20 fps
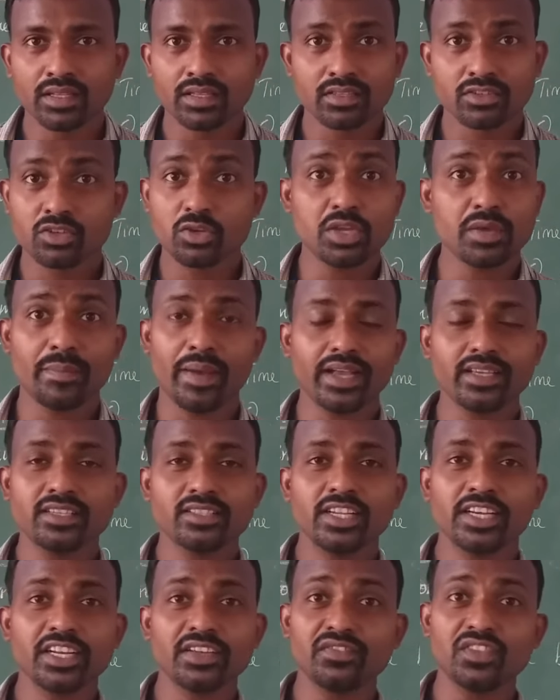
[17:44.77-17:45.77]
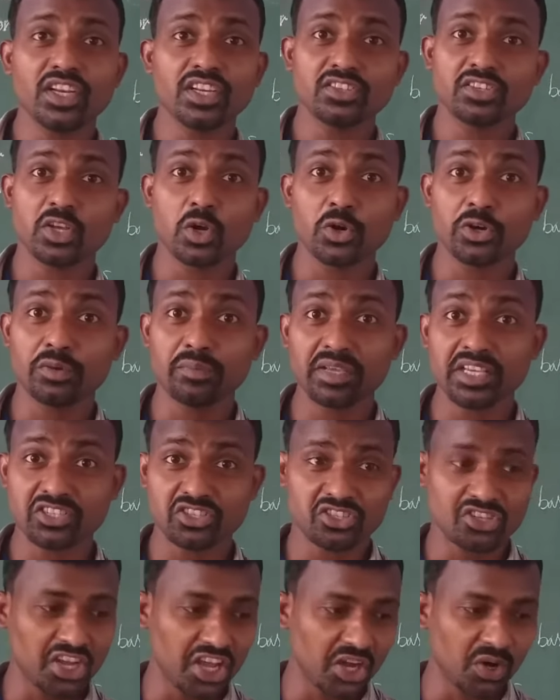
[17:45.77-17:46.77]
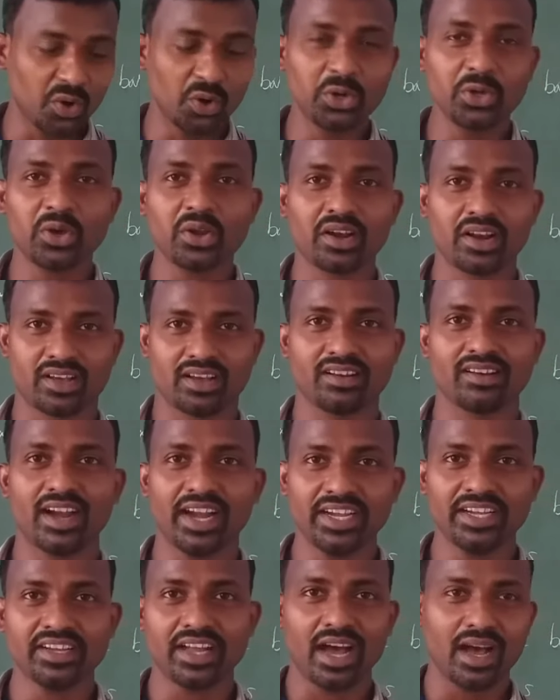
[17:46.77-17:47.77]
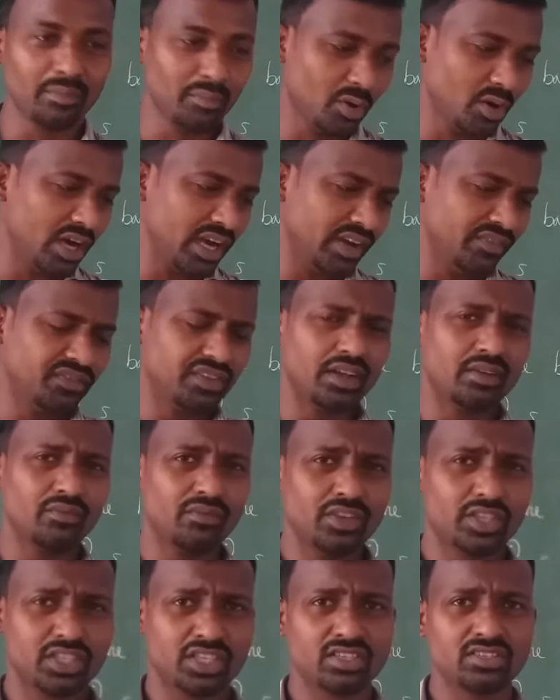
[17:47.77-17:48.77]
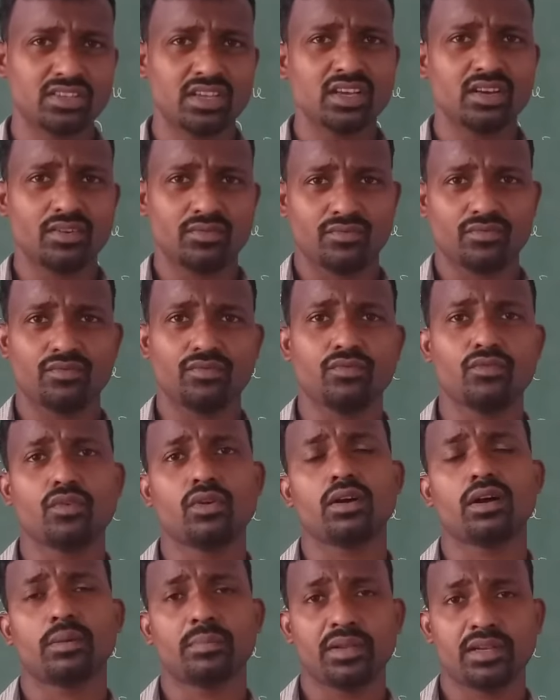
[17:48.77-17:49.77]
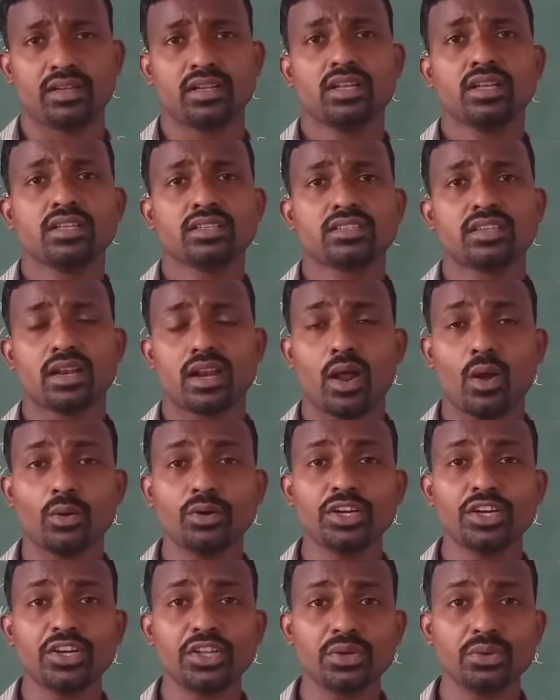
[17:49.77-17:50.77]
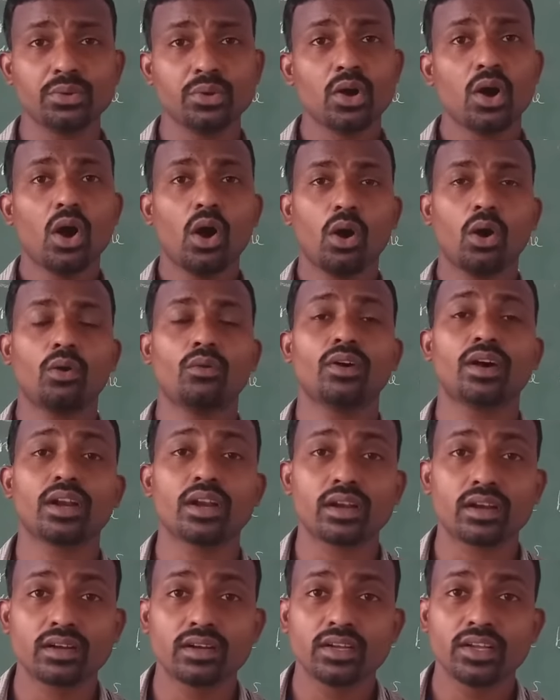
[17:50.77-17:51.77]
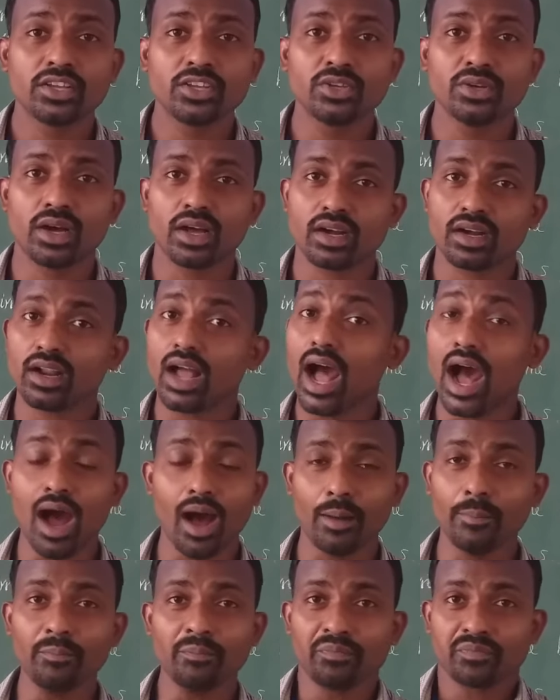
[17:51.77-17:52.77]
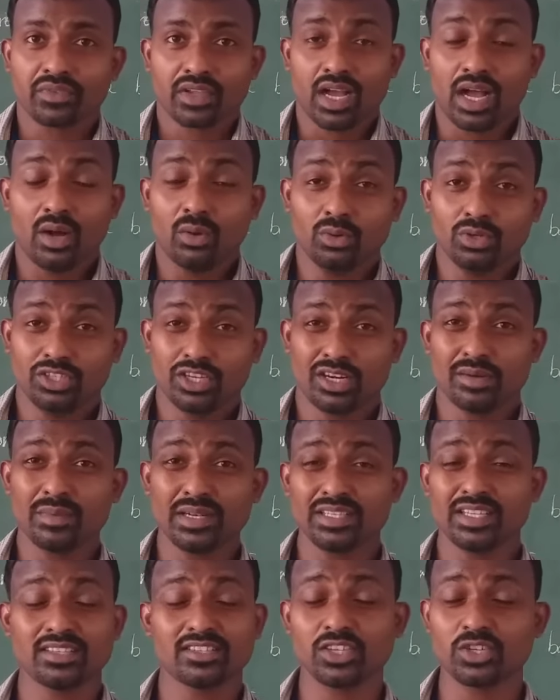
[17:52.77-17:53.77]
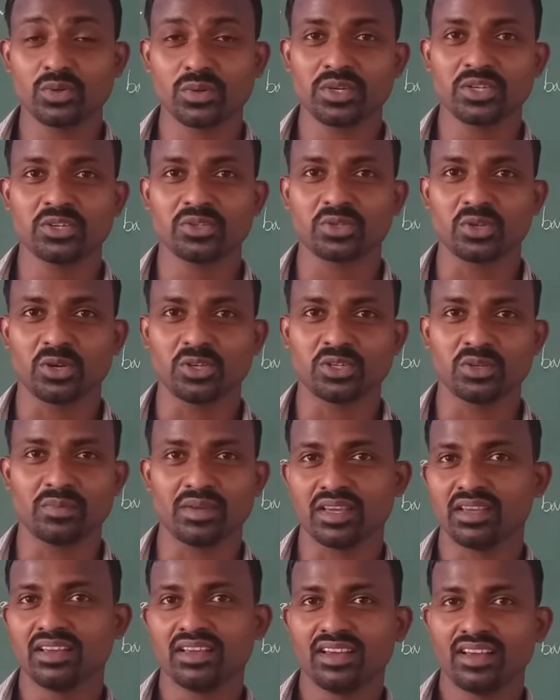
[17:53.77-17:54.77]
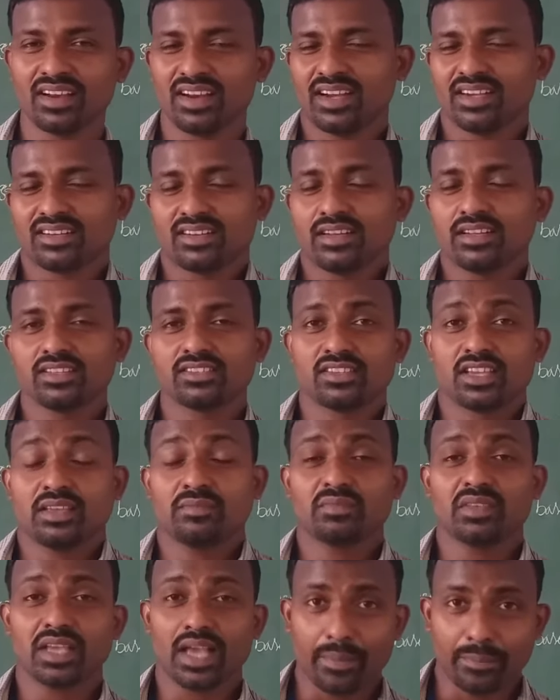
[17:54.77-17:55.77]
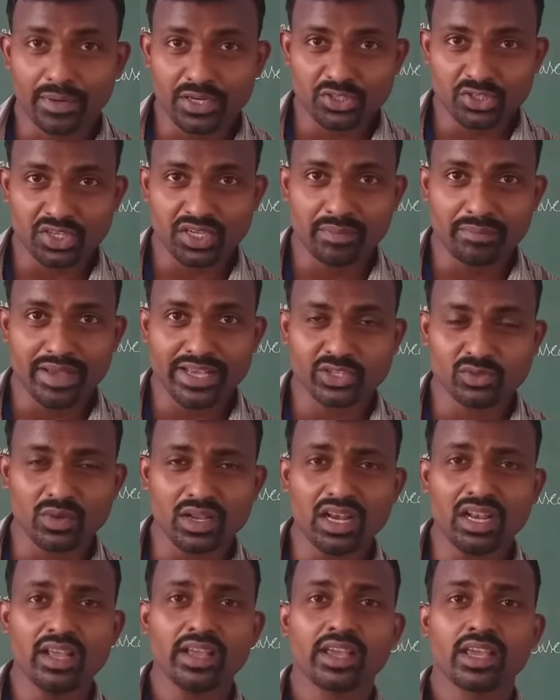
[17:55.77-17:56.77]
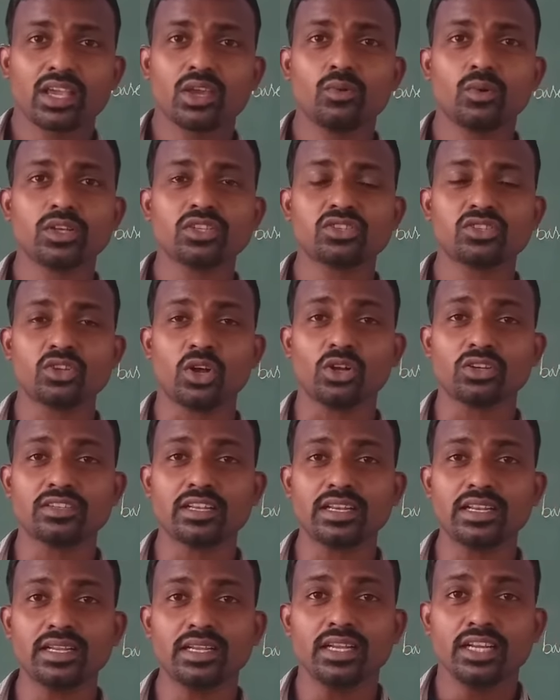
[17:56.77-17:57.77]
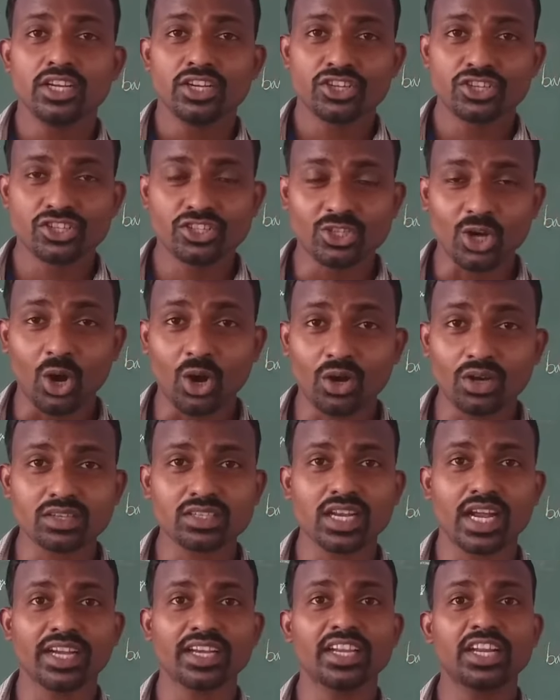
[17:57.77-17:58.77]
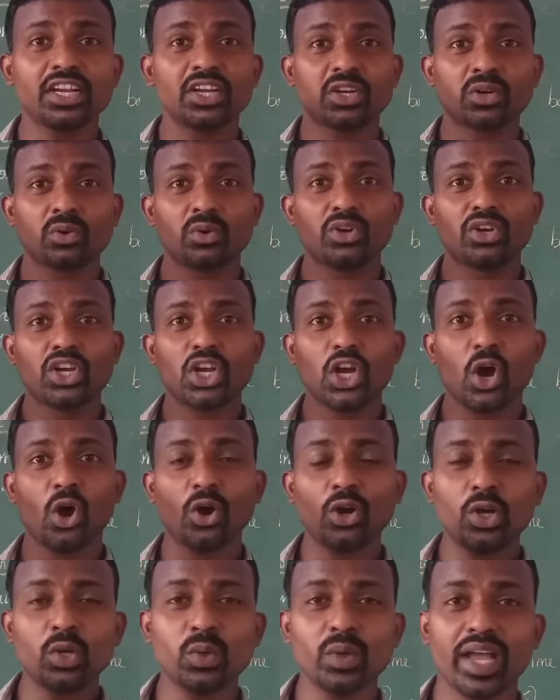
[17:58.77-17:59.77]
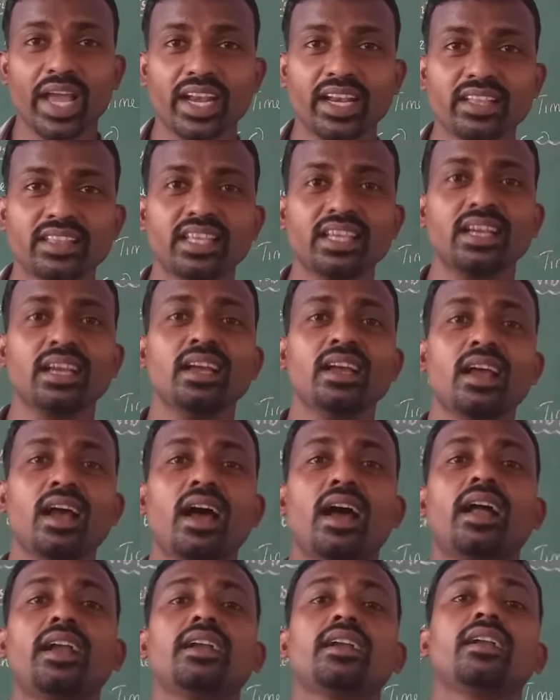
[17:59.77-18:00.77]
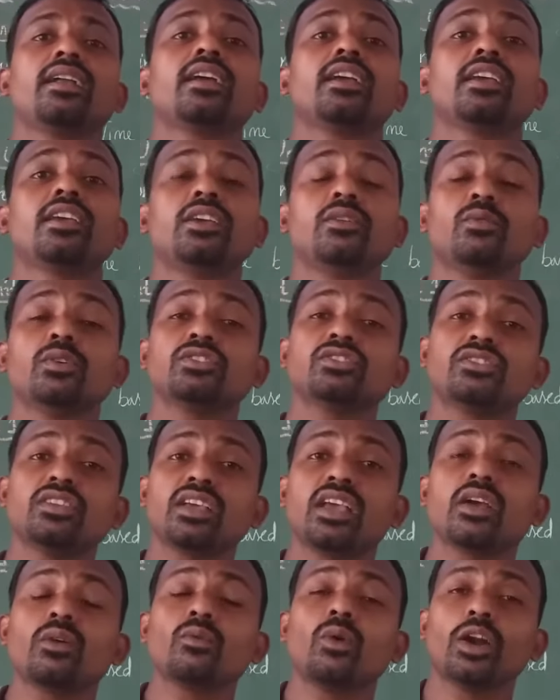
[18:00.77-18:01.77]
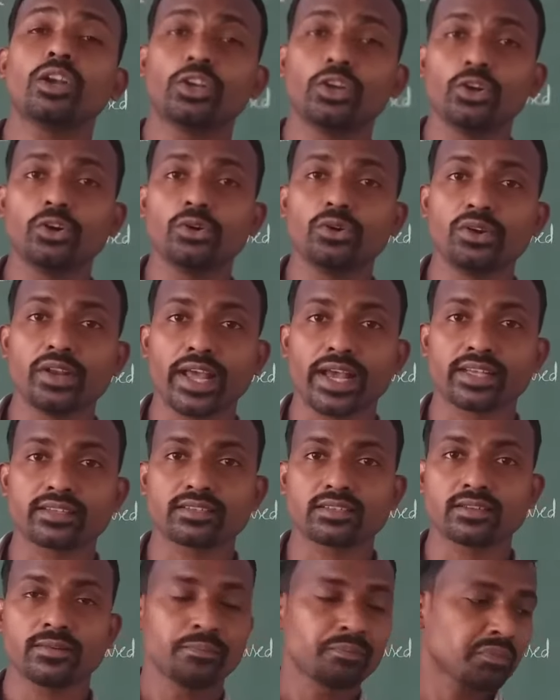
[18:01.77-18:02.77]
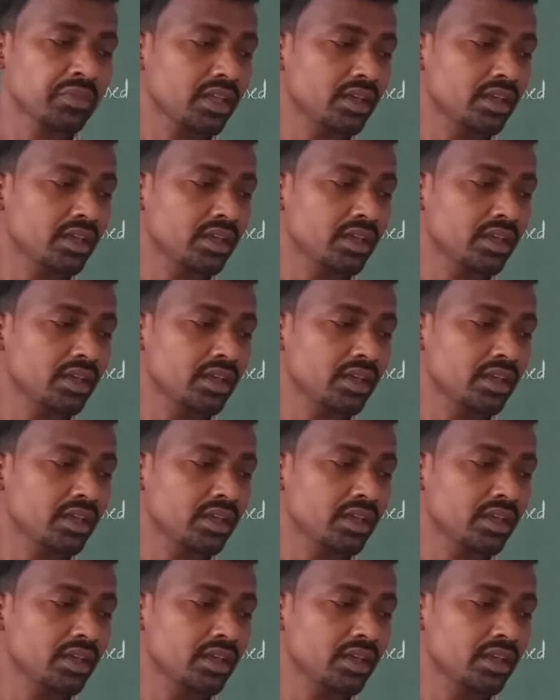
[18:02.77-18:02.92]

So imagine that if there is going to be a snake on your right arm or left arm which is surrounded you over your arm, how terrible the situation is going to be. Right. Same thing happened to him as well. He was totally shocked and he could not do anything and he was thinking what to do next.